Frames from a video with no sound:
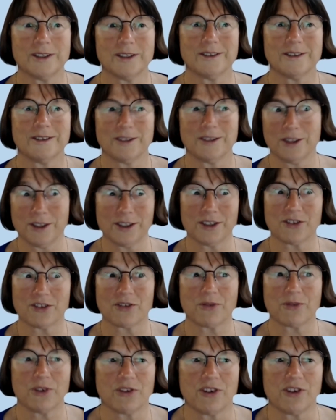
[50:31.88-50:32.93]
large
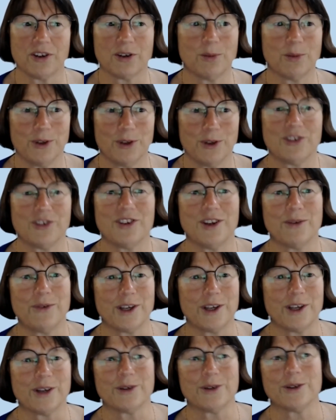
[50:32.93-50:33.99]
fishing community, if you
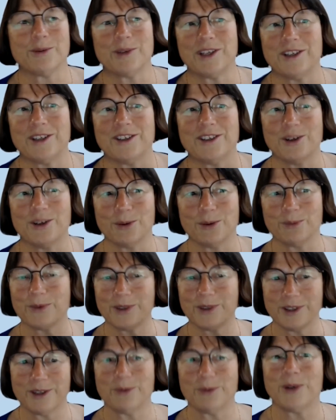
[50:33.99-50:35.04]
get what I mean. You
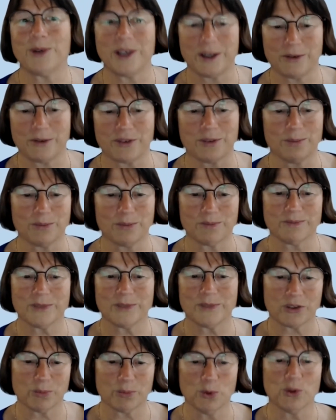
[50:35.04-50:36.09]
know, we have
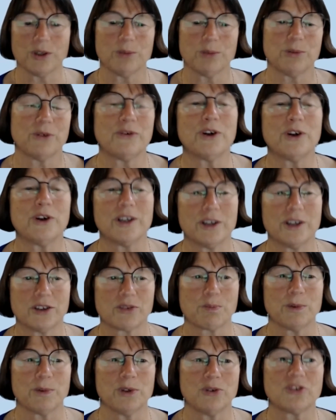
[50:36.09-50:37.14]
a small number of very
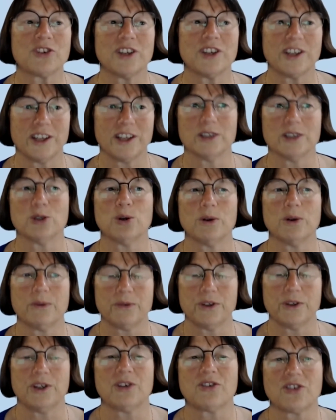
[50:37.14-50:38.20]
large boats taking a lot of
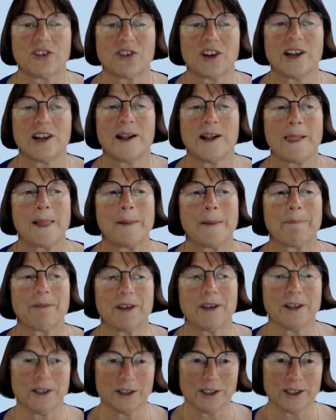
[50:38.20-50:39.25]
fish
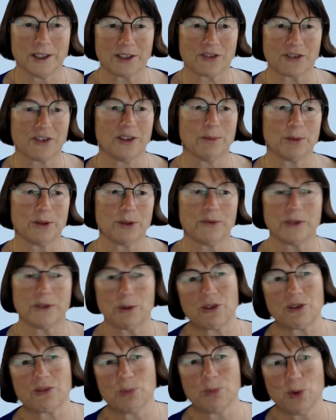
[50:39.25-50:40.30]
and a large number of
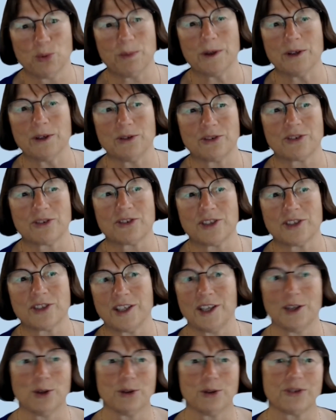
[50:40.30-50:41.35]
very small boats
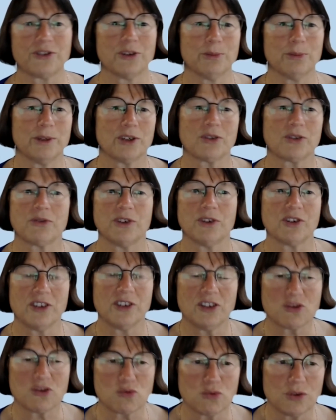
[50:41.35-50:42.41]
taking not so much fish, and
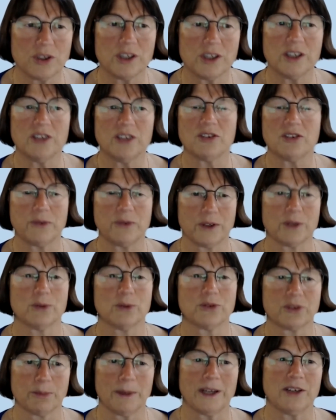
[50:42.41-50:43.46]
it's really difficult
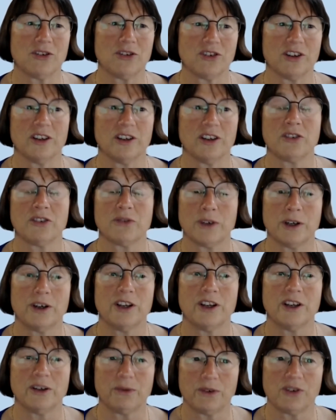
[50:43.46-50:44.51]
to manage it. It's
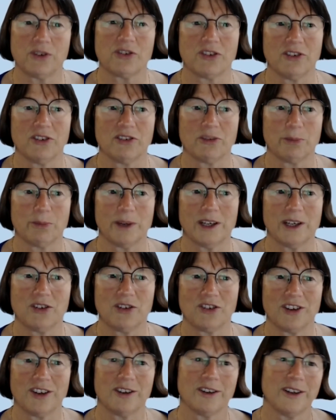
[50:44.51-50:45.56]
very inefficient to
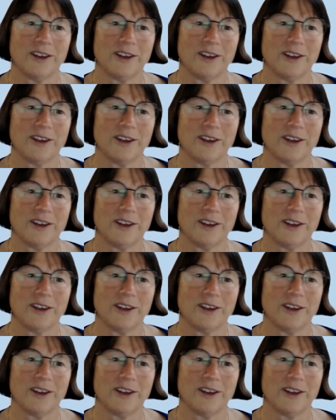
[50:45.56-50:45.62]
manage it,